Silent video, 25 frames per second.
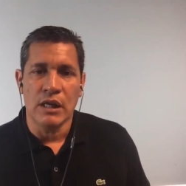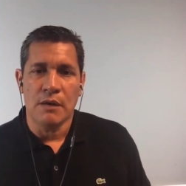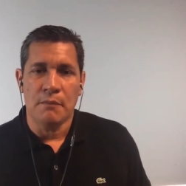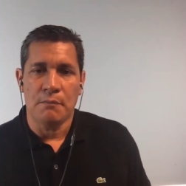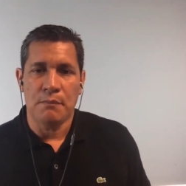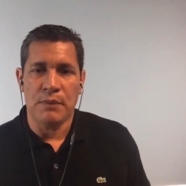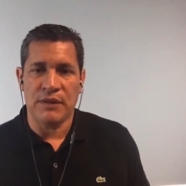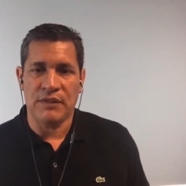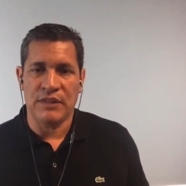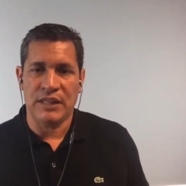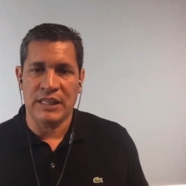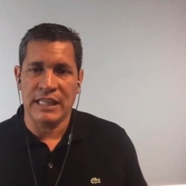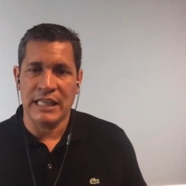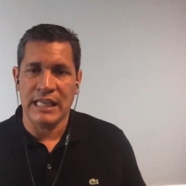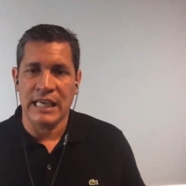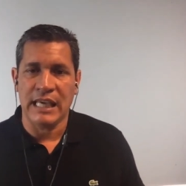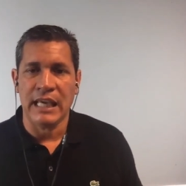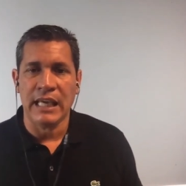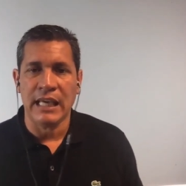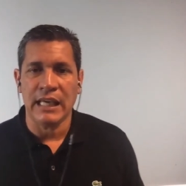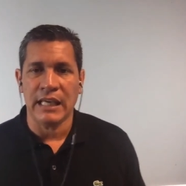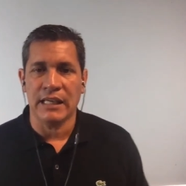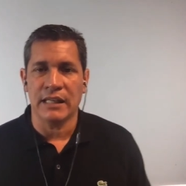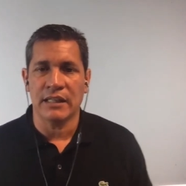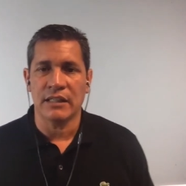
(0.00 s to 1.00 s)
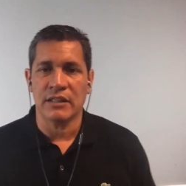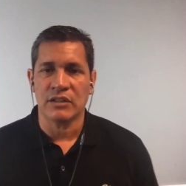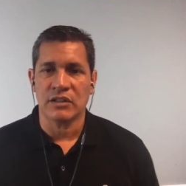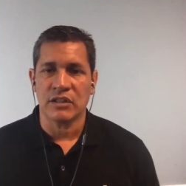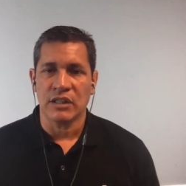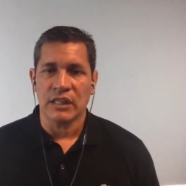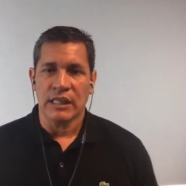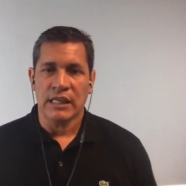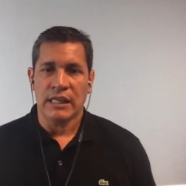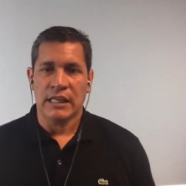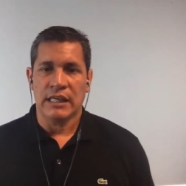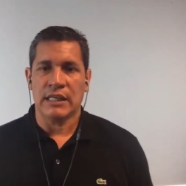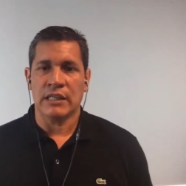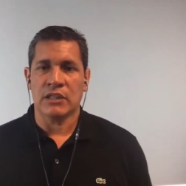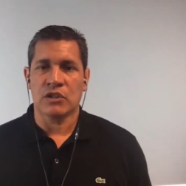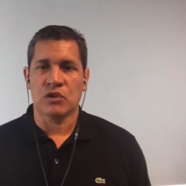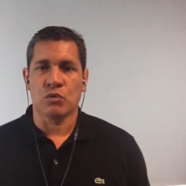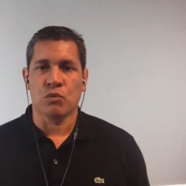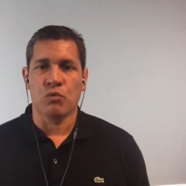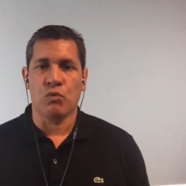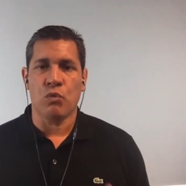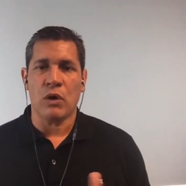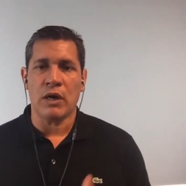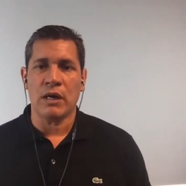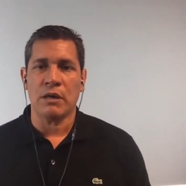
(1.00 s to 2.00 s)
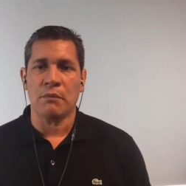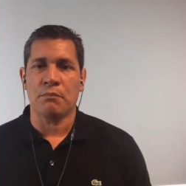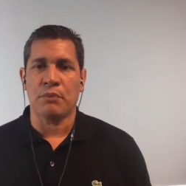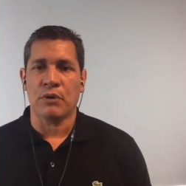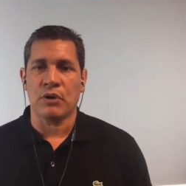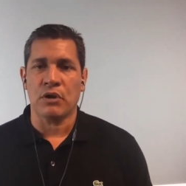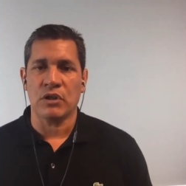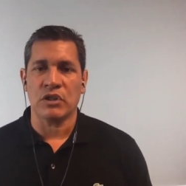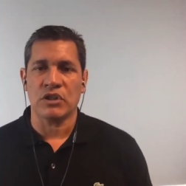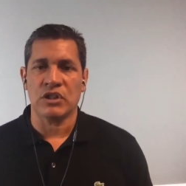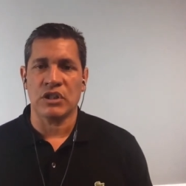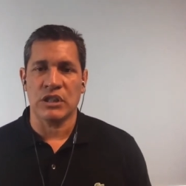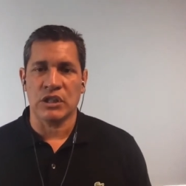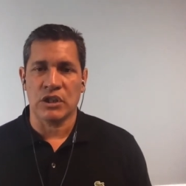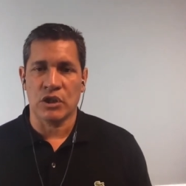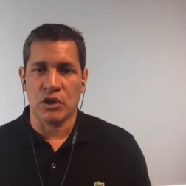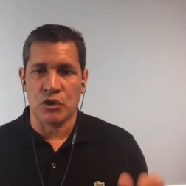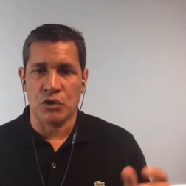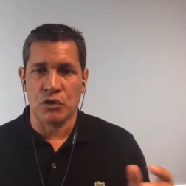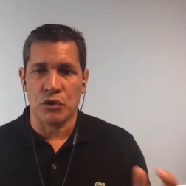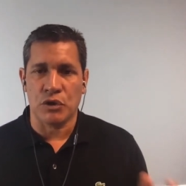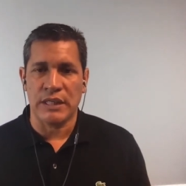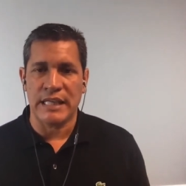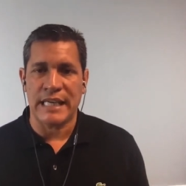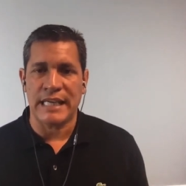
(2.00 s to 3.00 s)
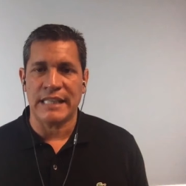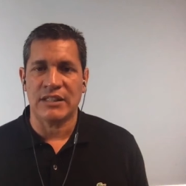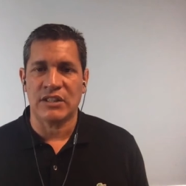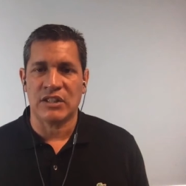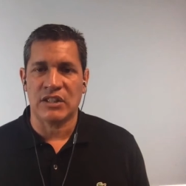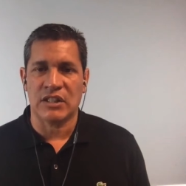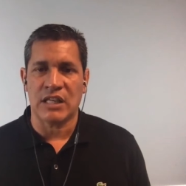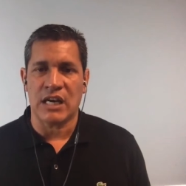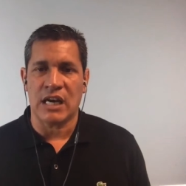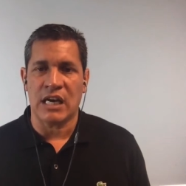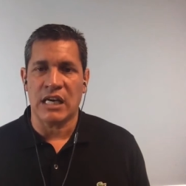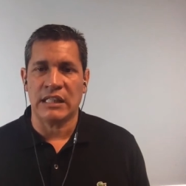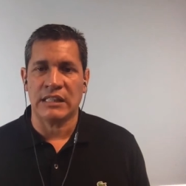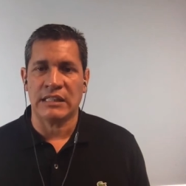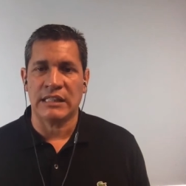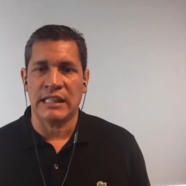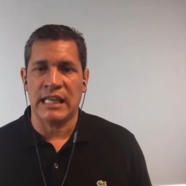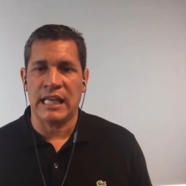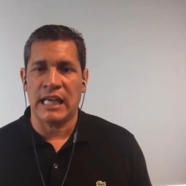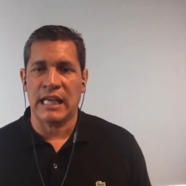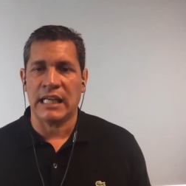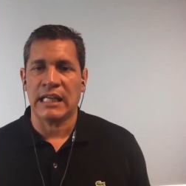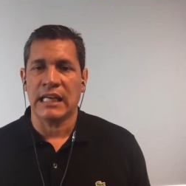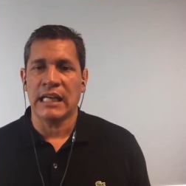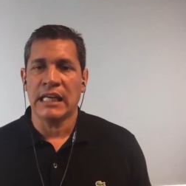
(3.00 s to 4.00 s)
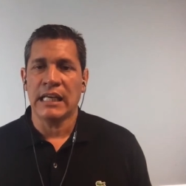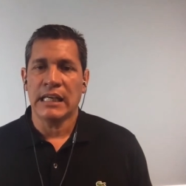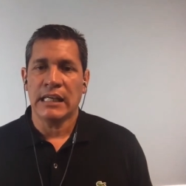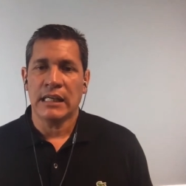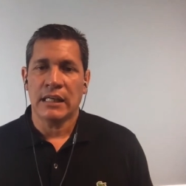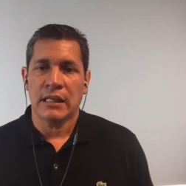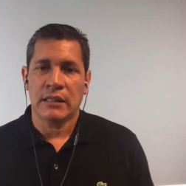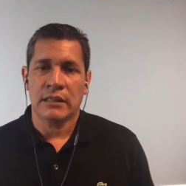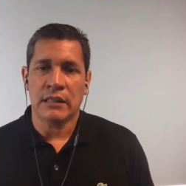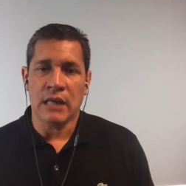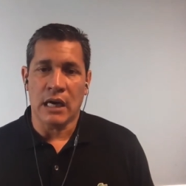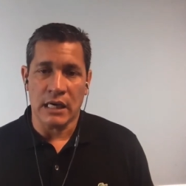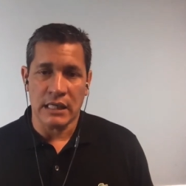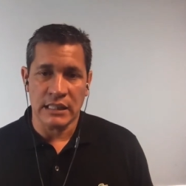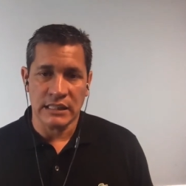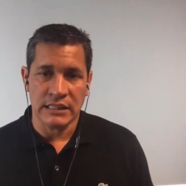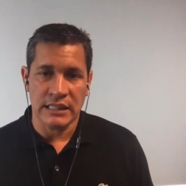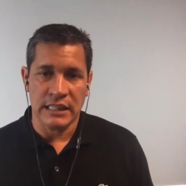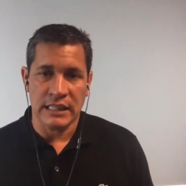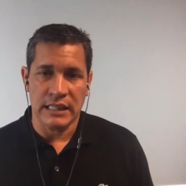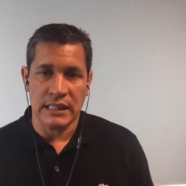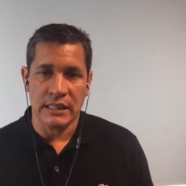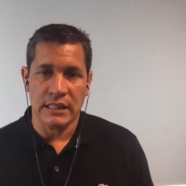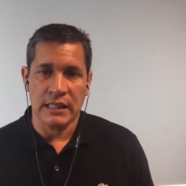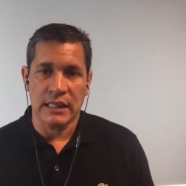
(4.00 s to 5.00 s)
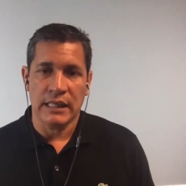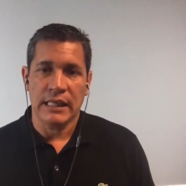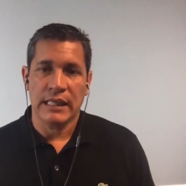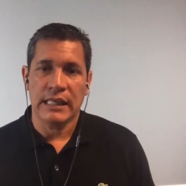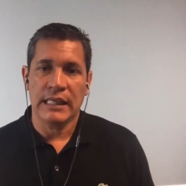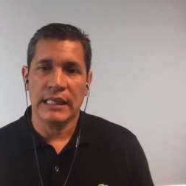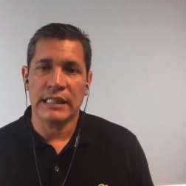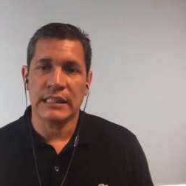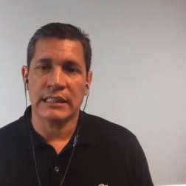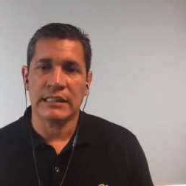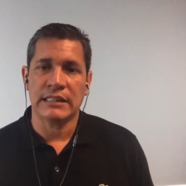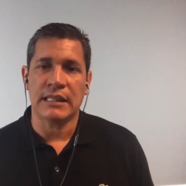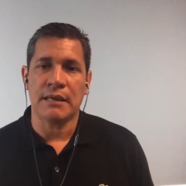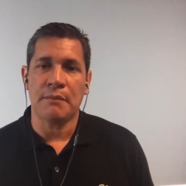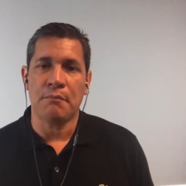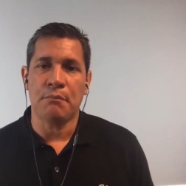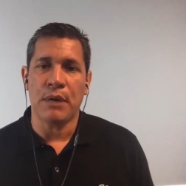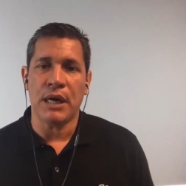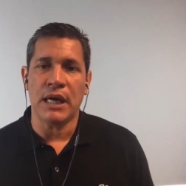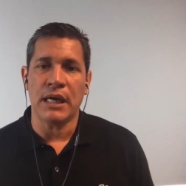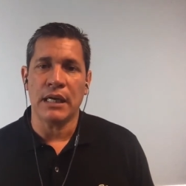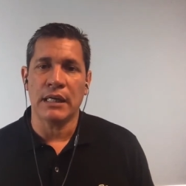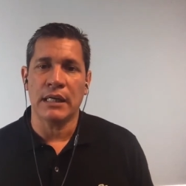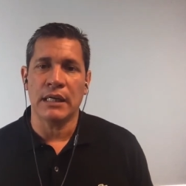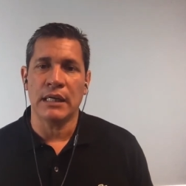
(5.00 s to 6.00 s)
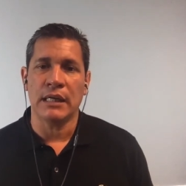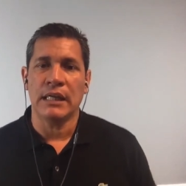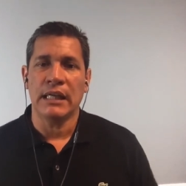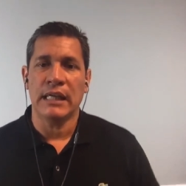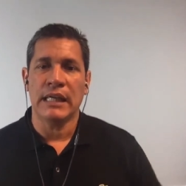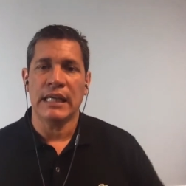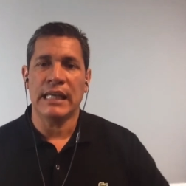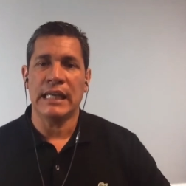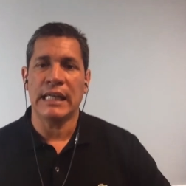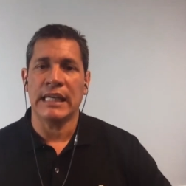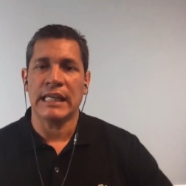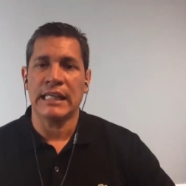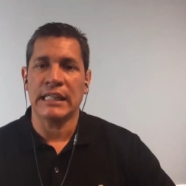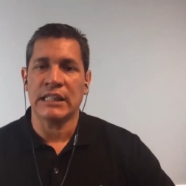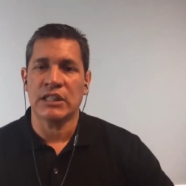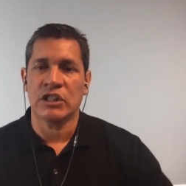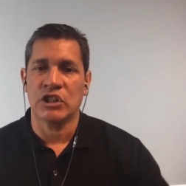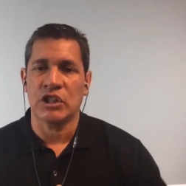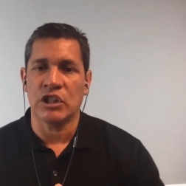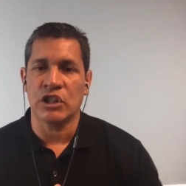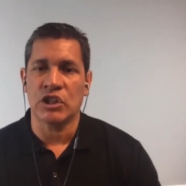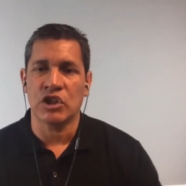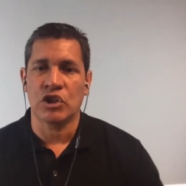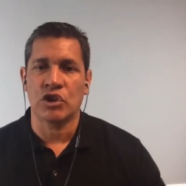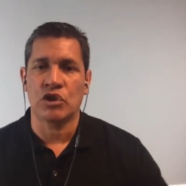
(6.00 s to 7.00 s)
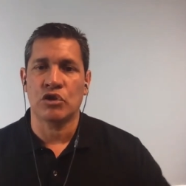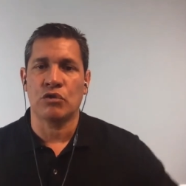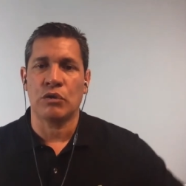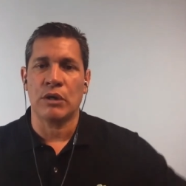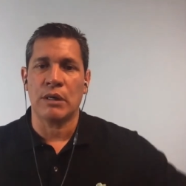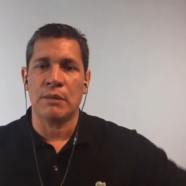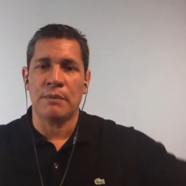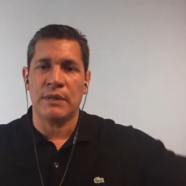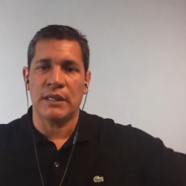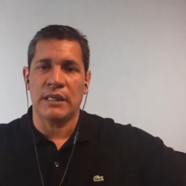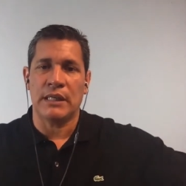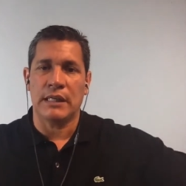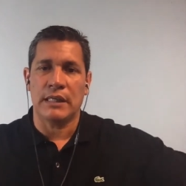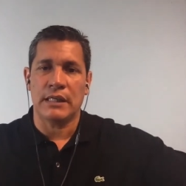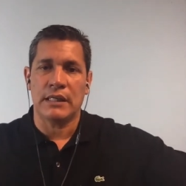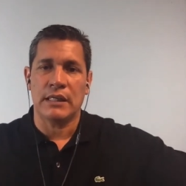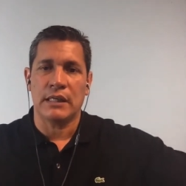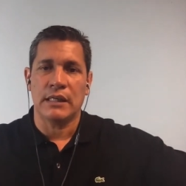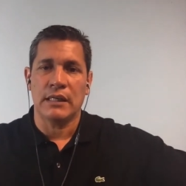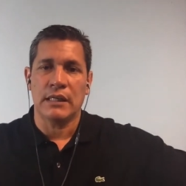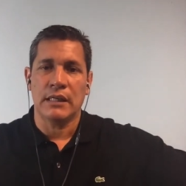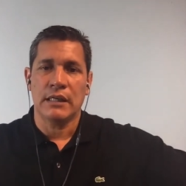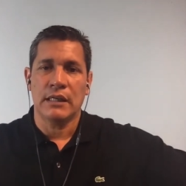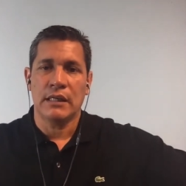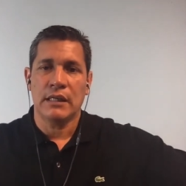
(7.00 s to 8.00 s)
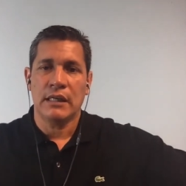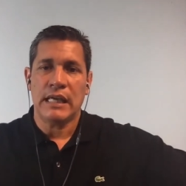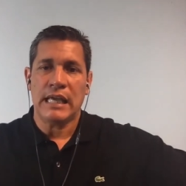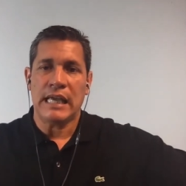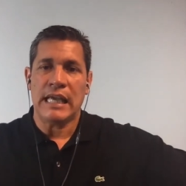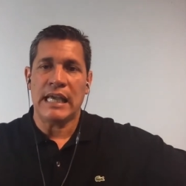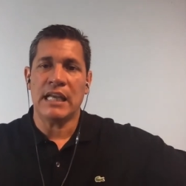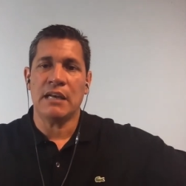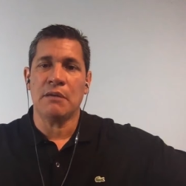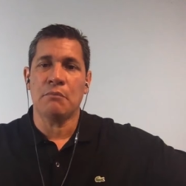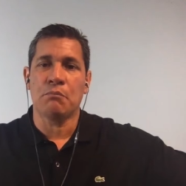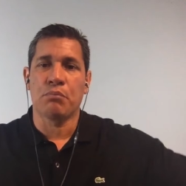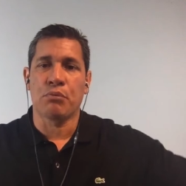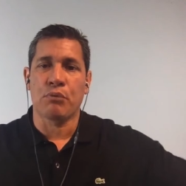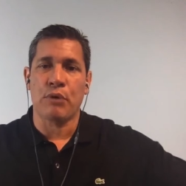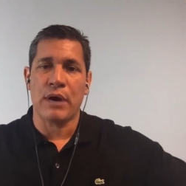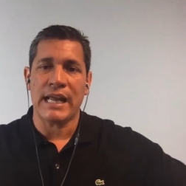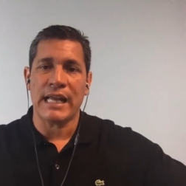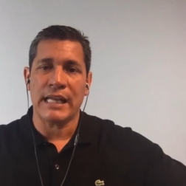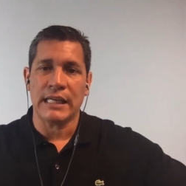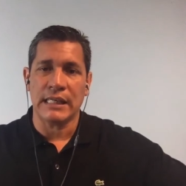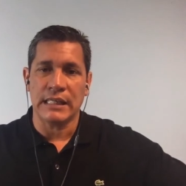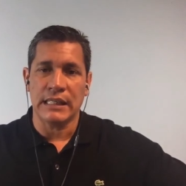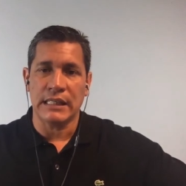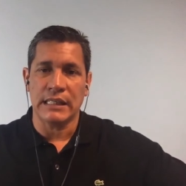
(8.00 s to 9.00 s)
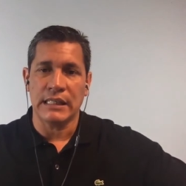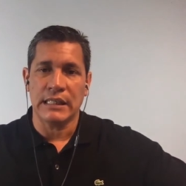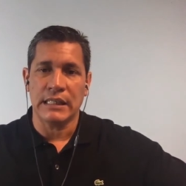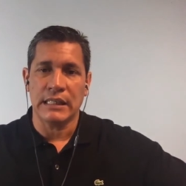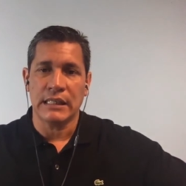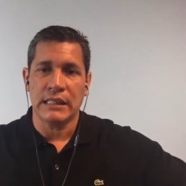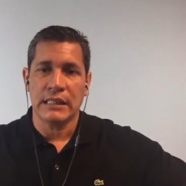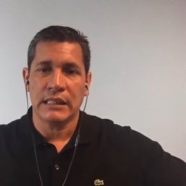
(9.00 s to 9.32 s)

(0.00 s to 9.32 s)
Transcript: But the key is one person creates the content, hits a button, and it gets distributed and branded